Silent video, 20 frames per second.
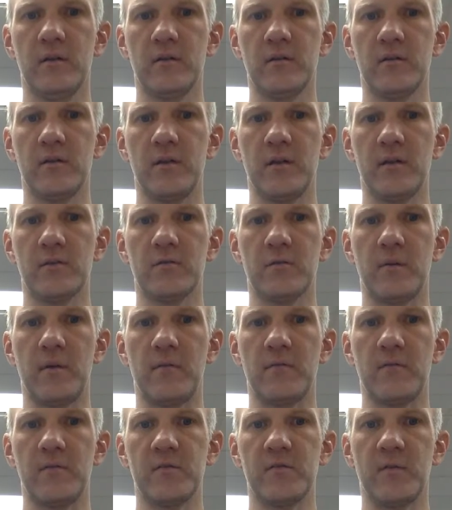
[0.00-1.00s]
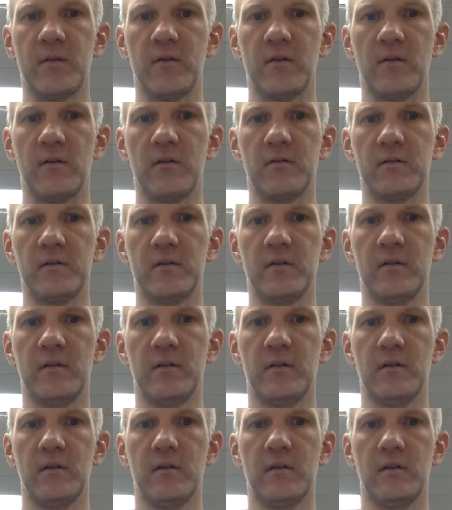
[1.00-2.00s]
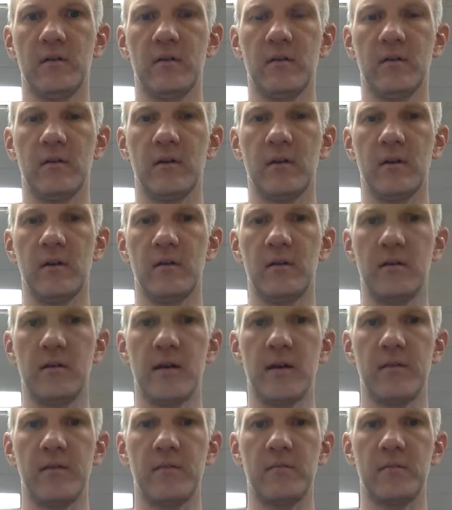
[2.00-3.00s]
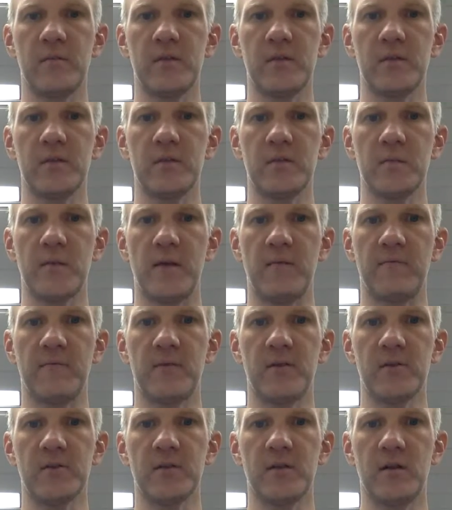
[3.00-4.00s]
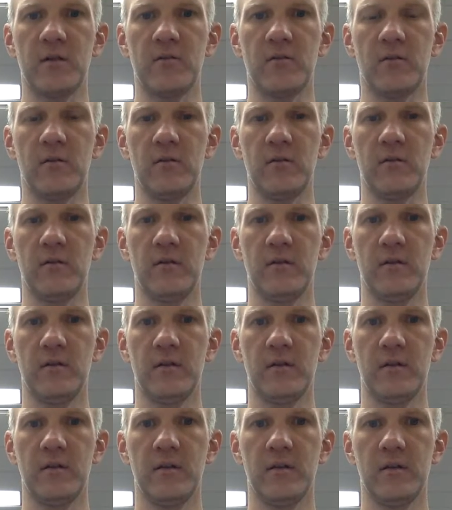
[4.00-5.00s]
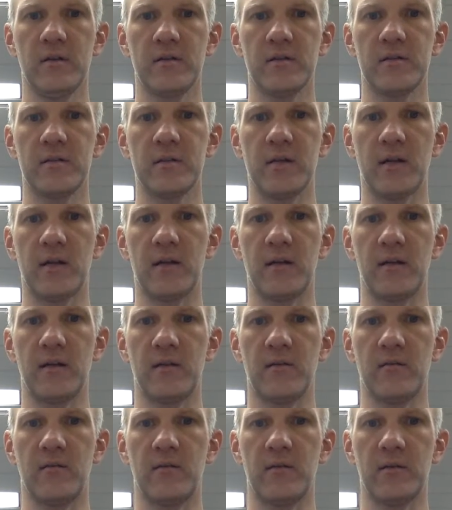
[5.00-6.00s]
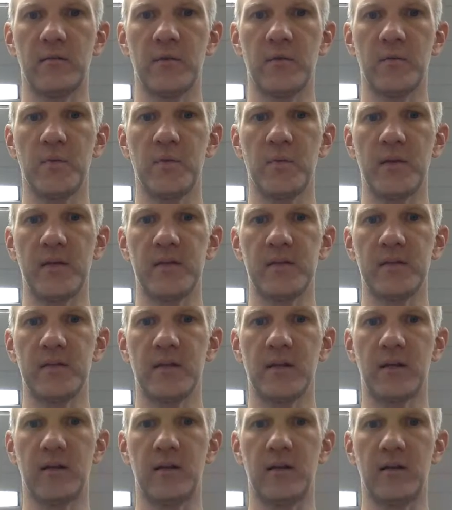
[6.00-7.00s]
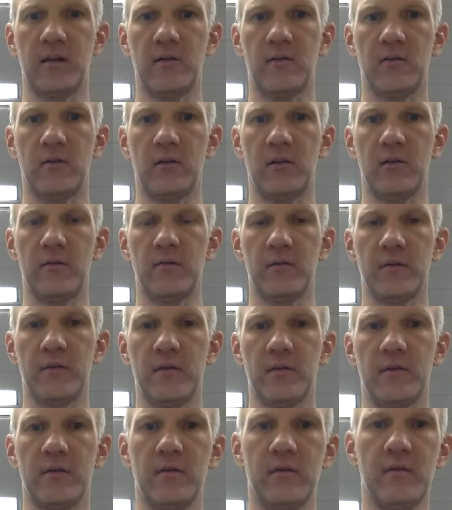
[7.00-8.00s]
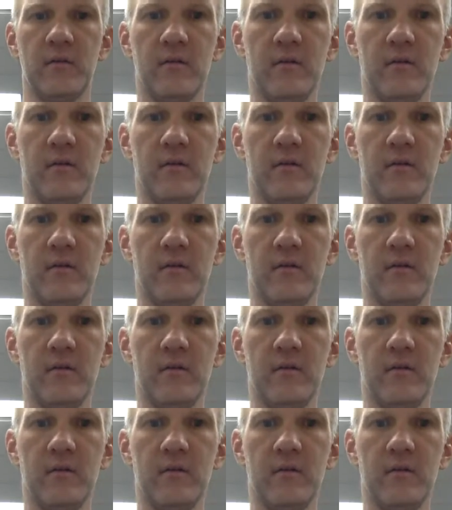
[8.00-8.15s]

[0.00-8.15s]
So that's where my first finger goes. Okay, now this is my first knuckle, second knuckle. I'm going to put my second knuckle over the.